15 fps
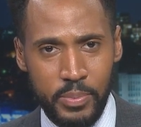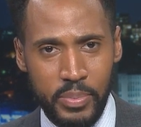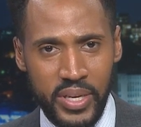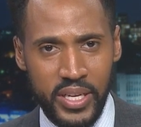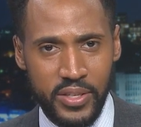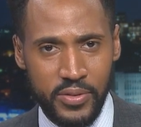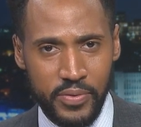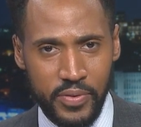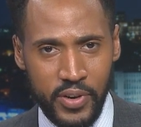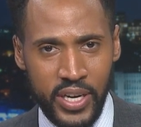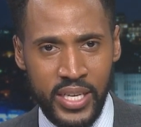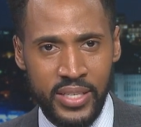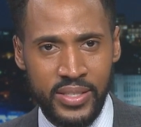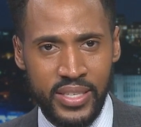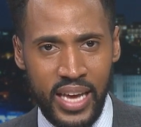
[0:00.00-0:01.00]
Vida's
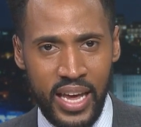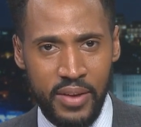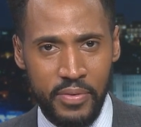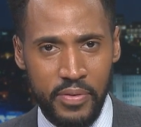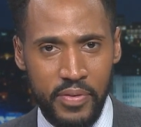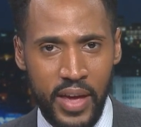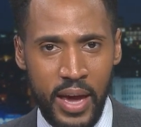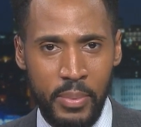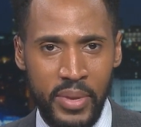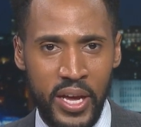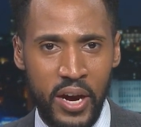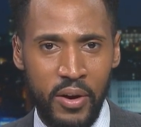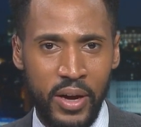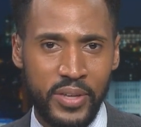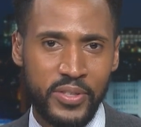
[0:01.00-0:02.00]
friends and family
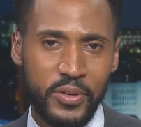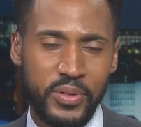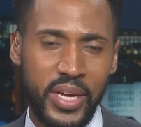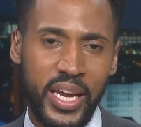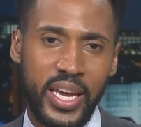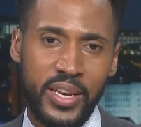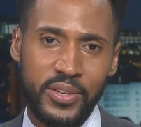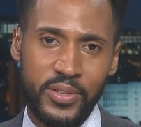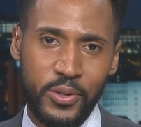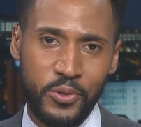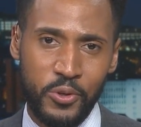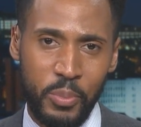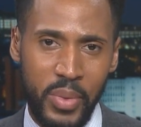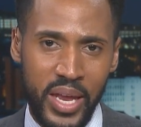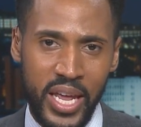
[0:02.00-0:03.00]
are also taking to
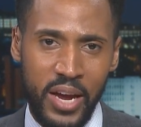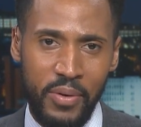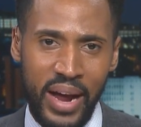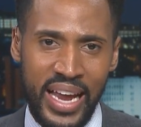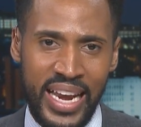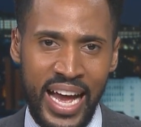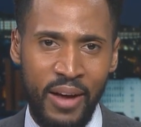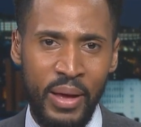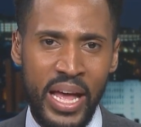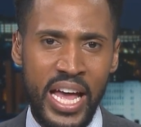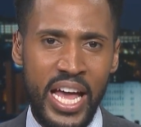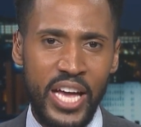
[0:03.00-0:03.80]
social media right now,